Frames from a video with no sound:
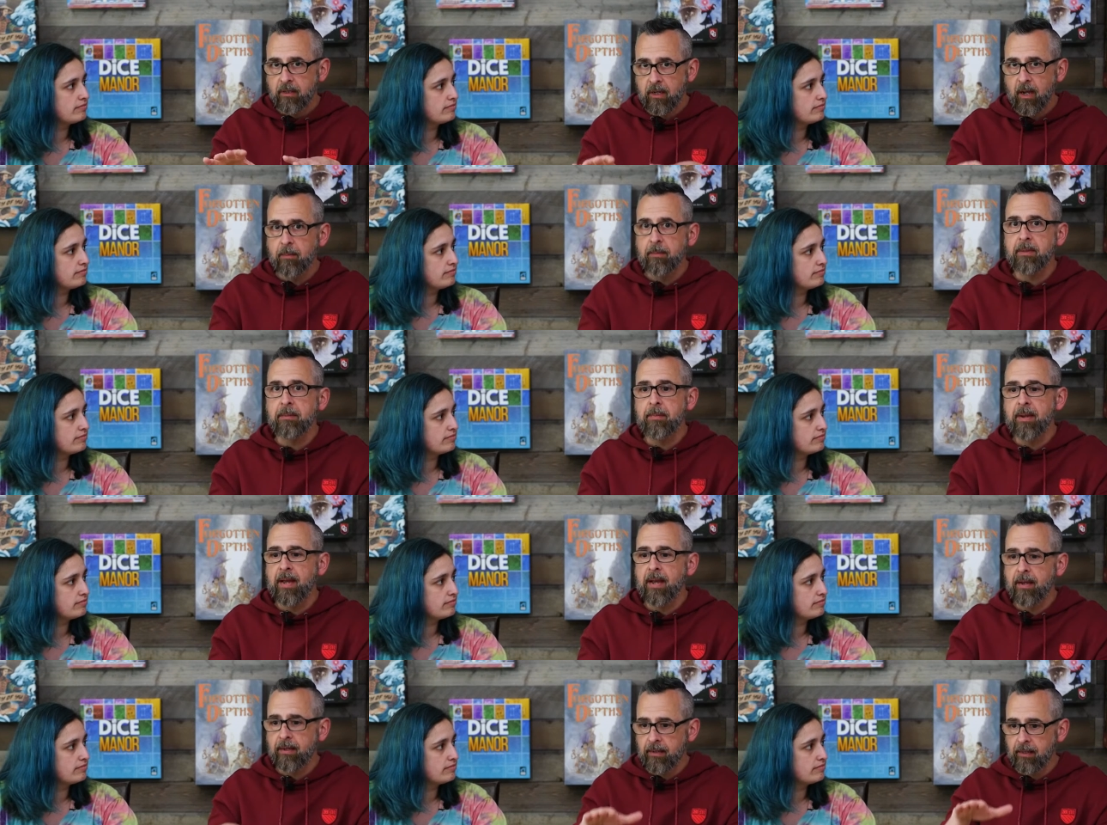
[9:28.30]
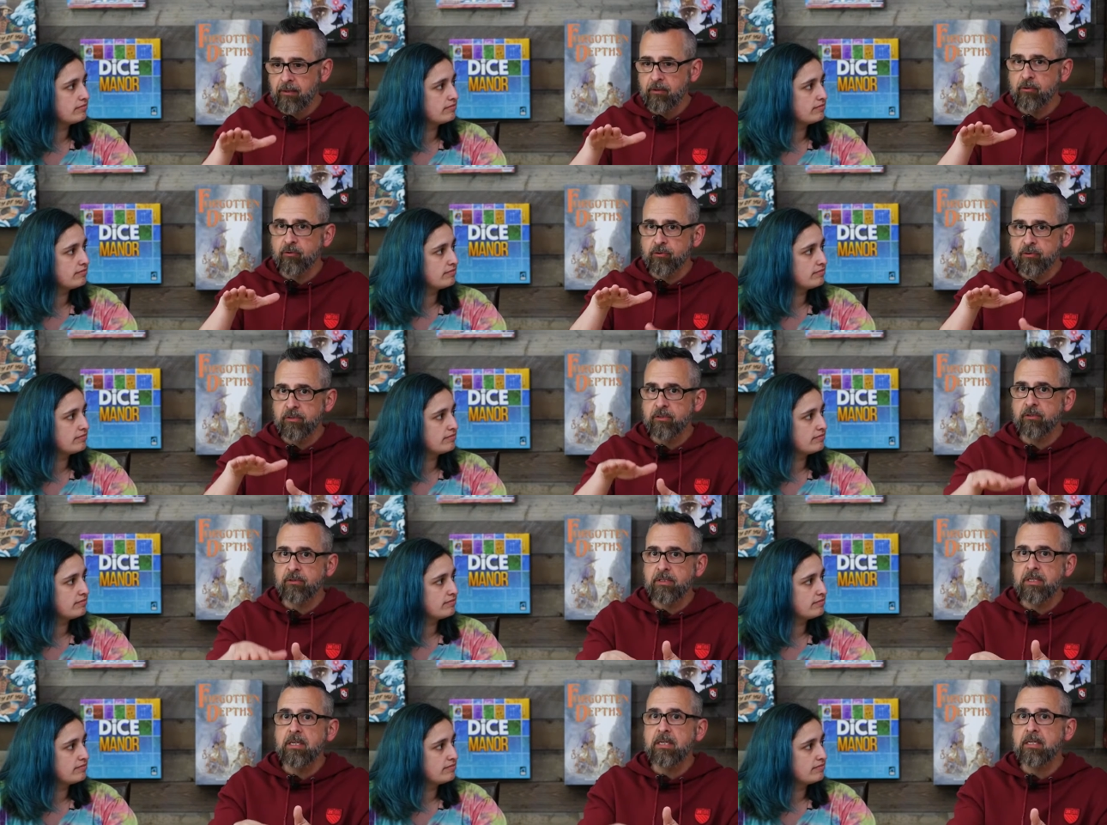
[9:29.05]
Speaker 1: coming back and you're still
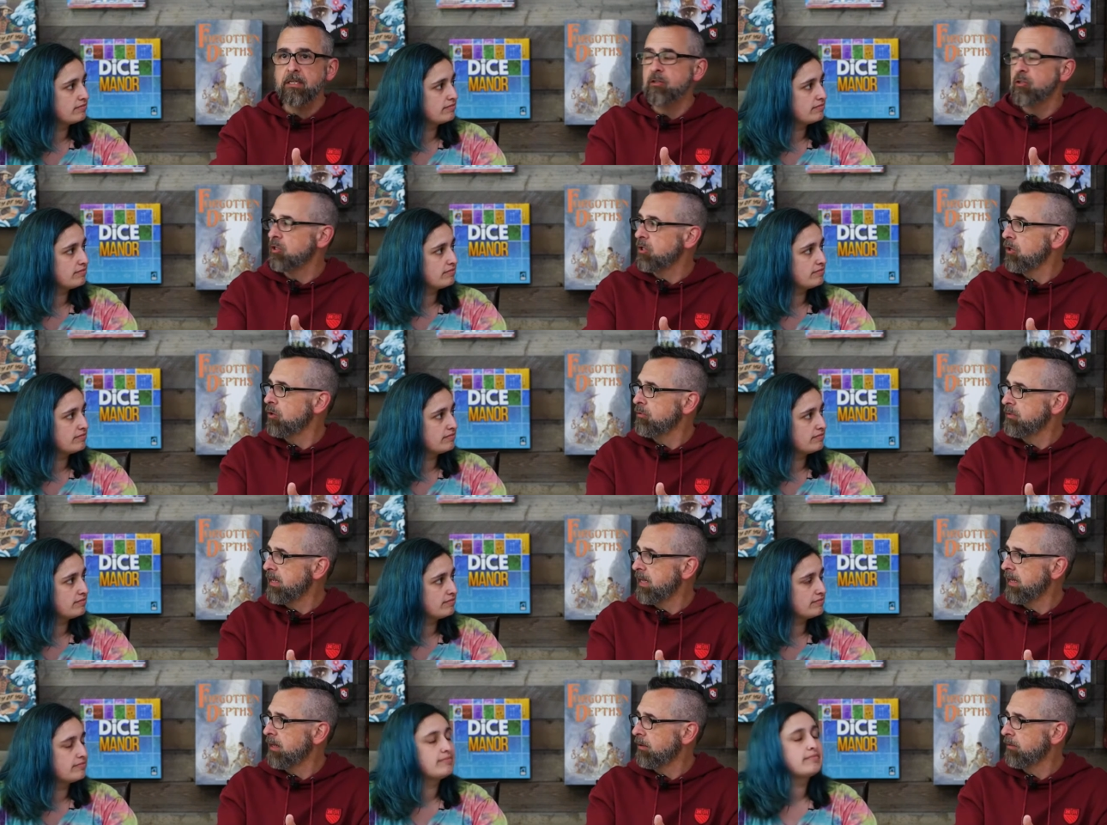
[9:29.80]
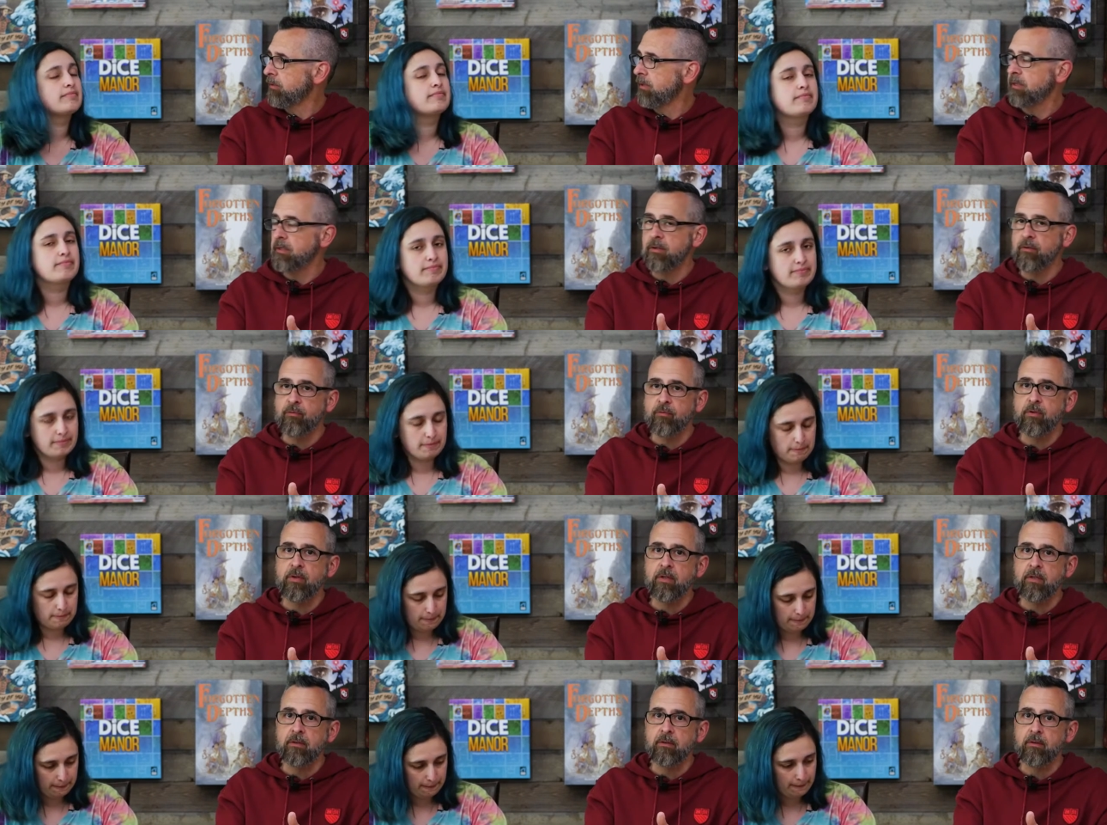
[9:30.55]
needing to go down and
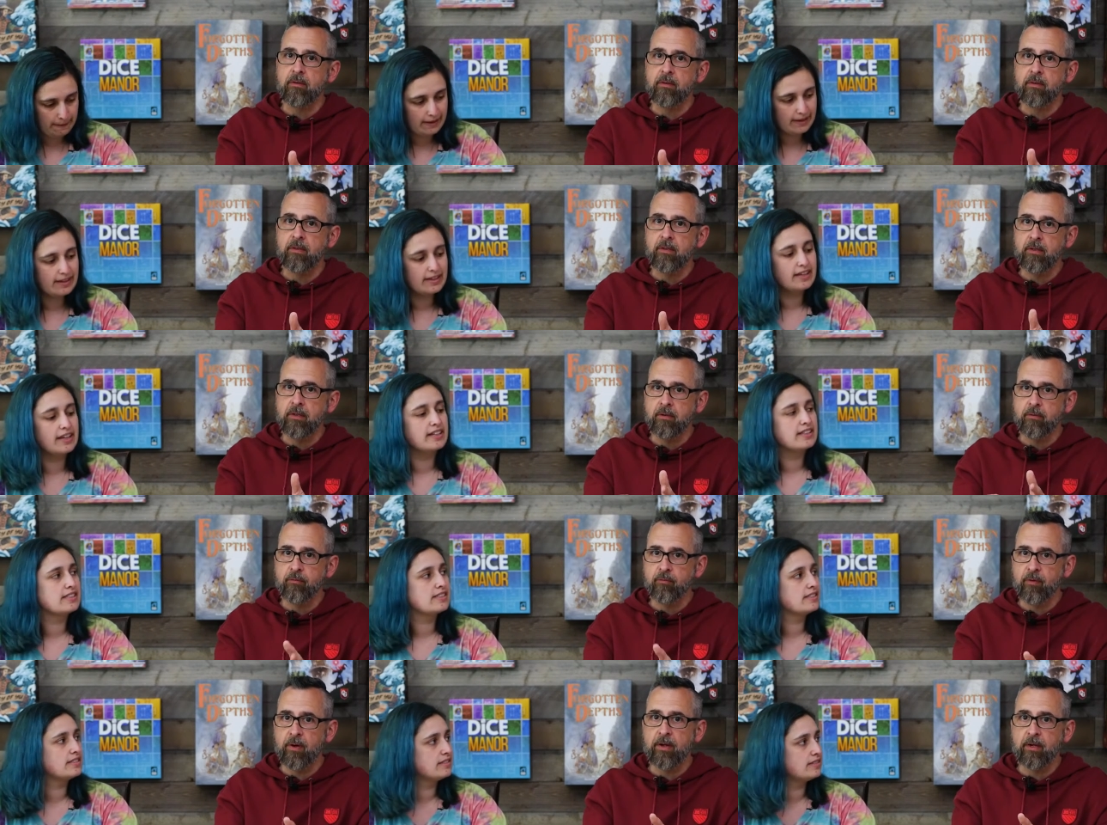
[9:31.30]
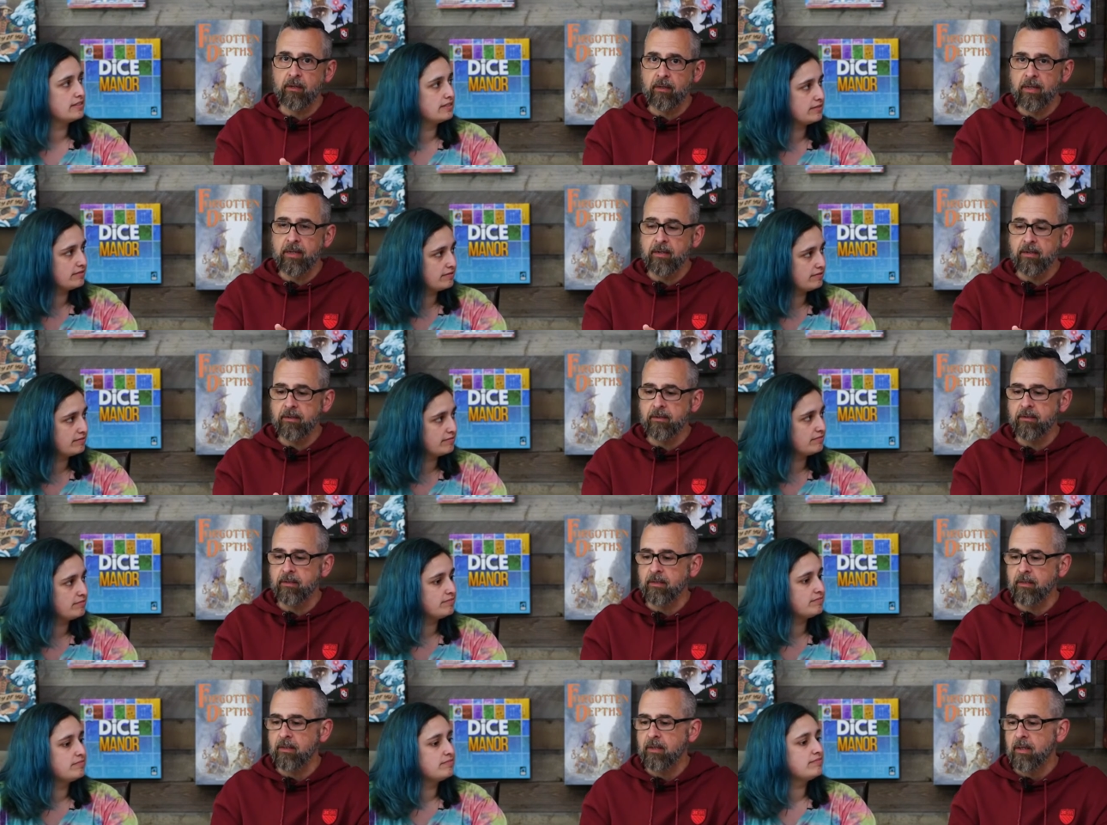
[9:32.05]
defeat the yes. final
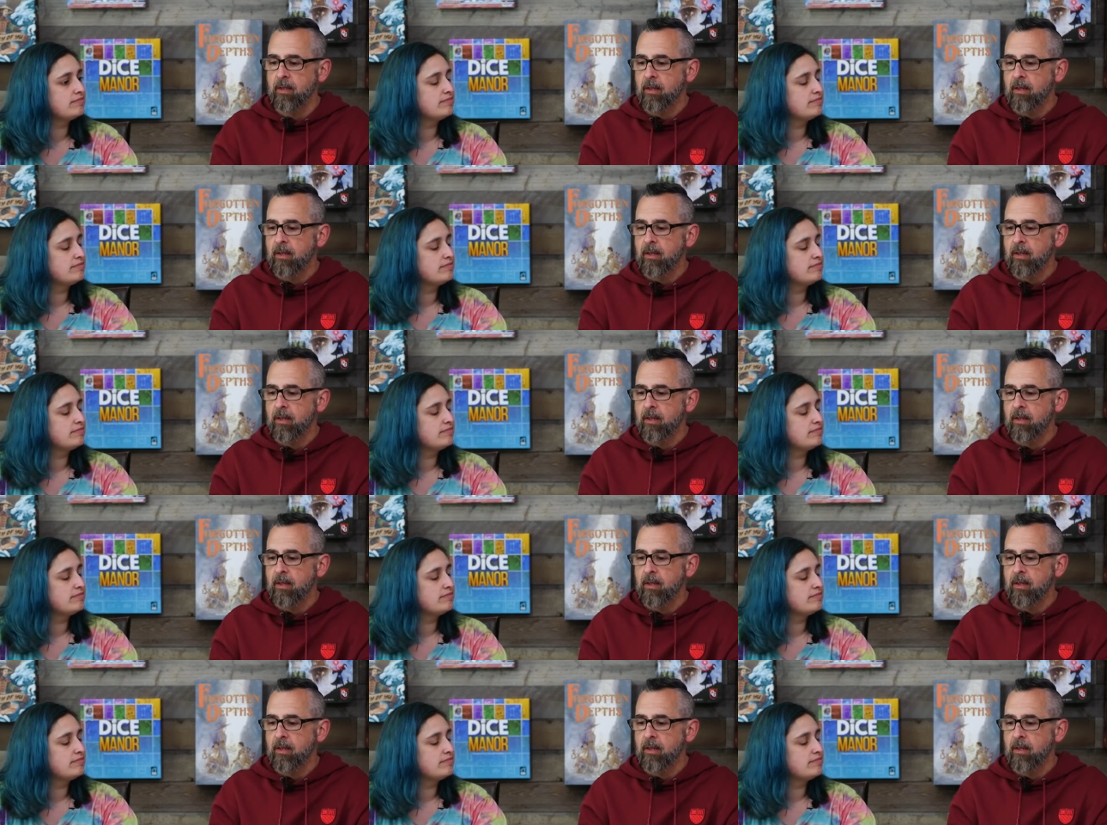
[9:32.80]
entity.